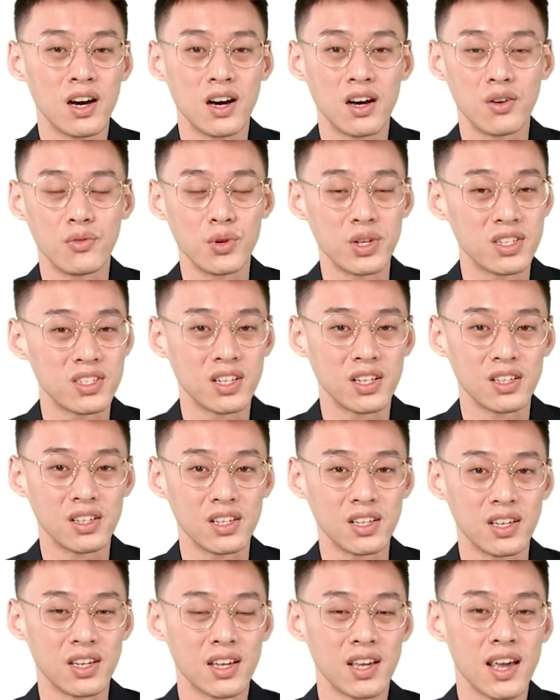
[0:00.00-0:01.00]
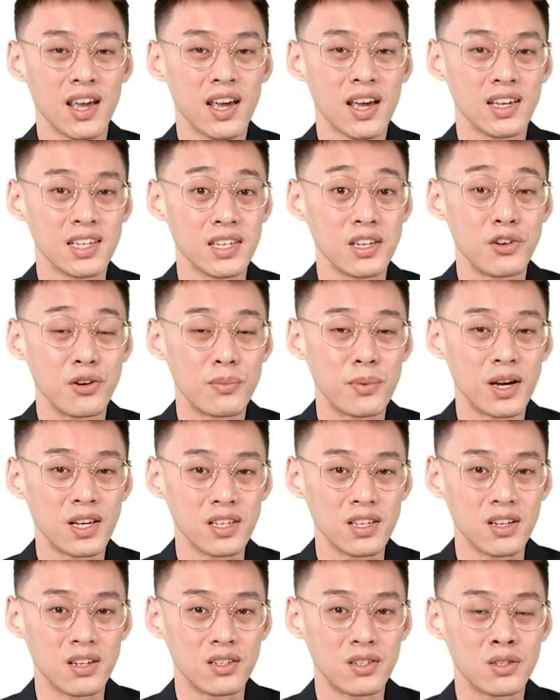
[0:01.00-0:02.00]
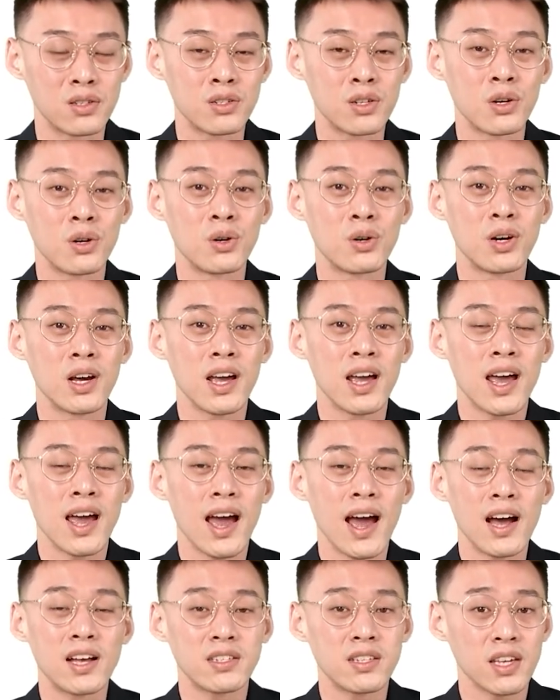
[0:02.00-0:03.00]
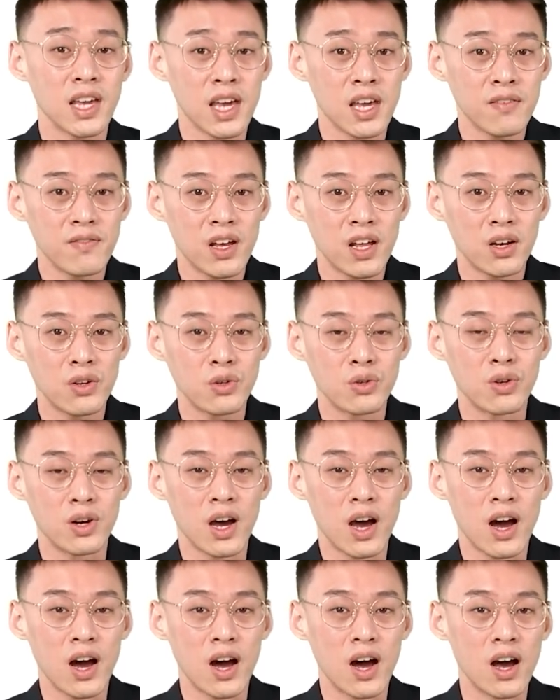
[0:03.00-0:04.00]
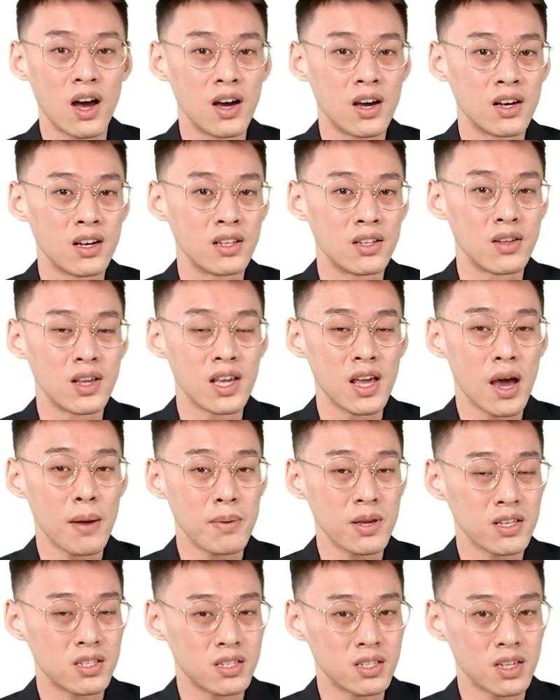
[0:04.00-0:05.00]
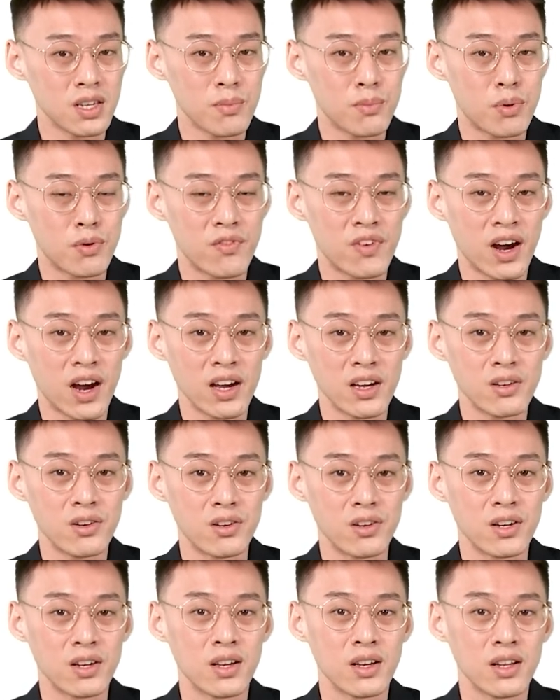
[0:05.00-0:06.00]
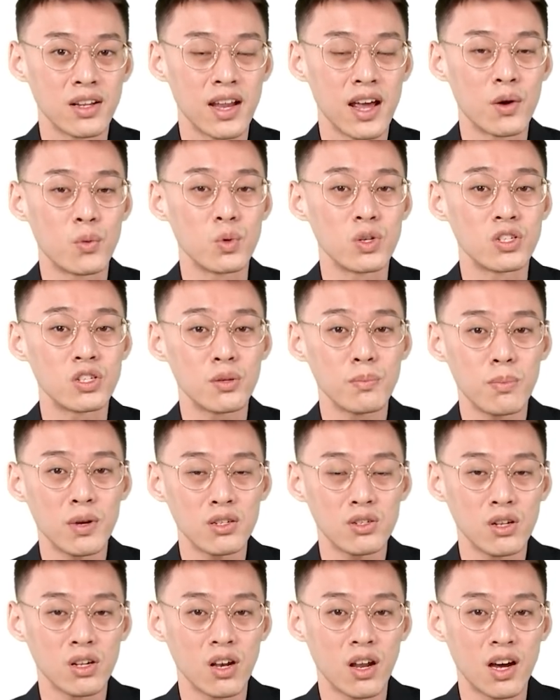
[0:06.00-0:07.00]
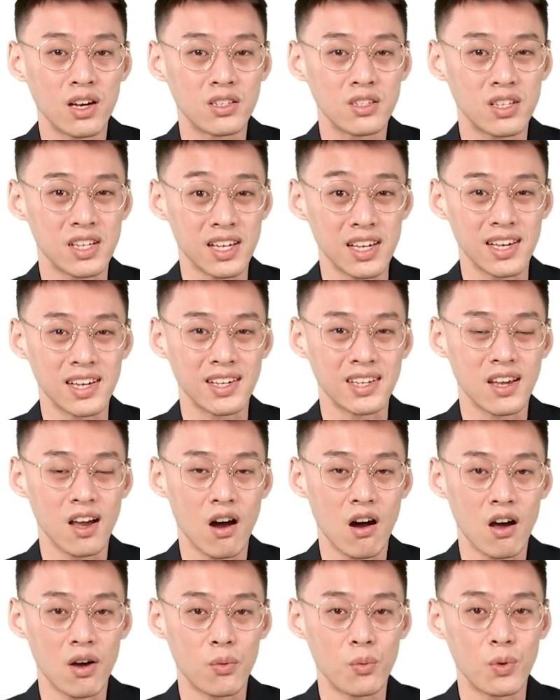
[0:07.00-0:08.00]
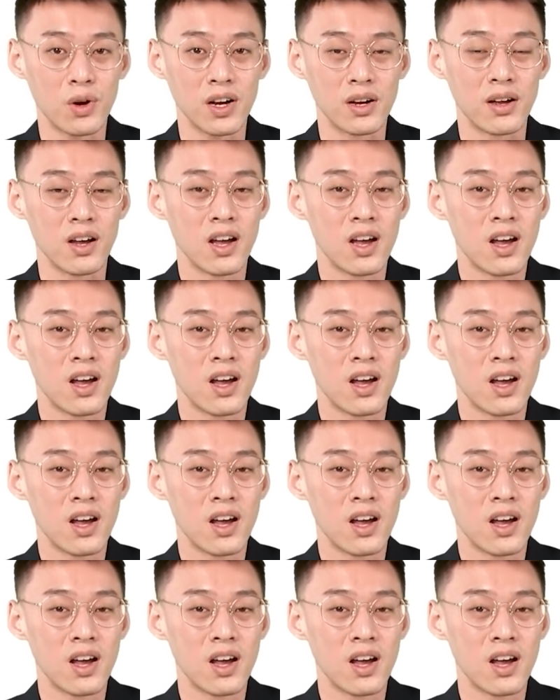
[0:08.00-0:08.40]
recently, year by year. So as an Avalue IPC provider that we specialize in the hardware